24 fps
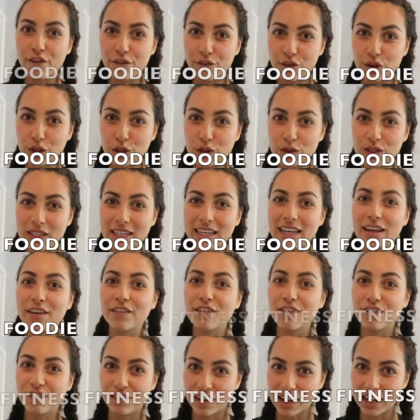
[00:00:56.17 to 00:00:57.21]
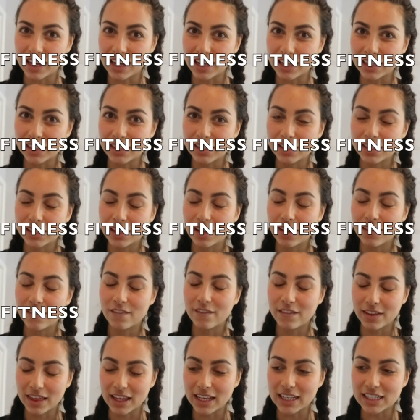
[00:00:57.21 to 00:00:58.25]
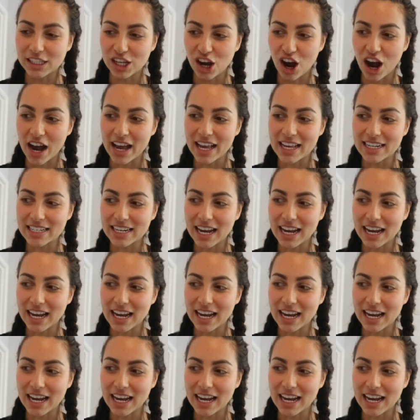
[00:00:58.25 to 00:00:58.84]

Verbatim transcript: foodie fitness for the entire